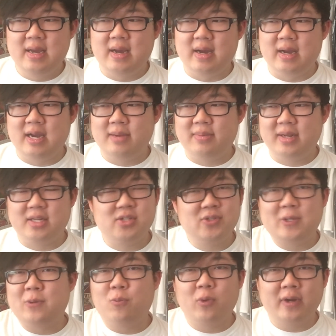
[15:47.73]
uh, but it just
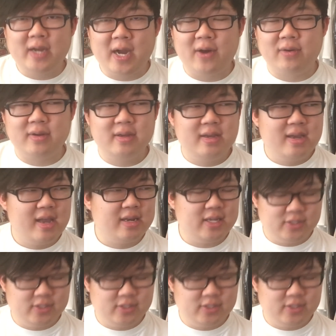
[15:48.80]
didn't work out. And